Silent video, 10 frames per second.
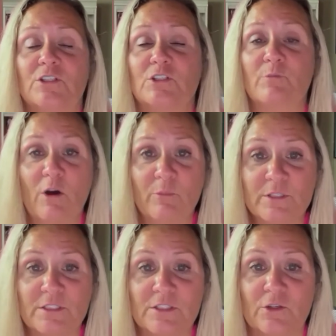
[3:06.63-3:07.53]
and small
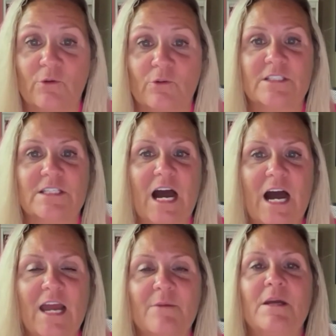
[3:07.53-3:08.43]
business owners
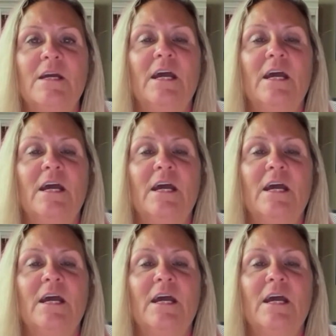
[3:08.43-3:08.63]
time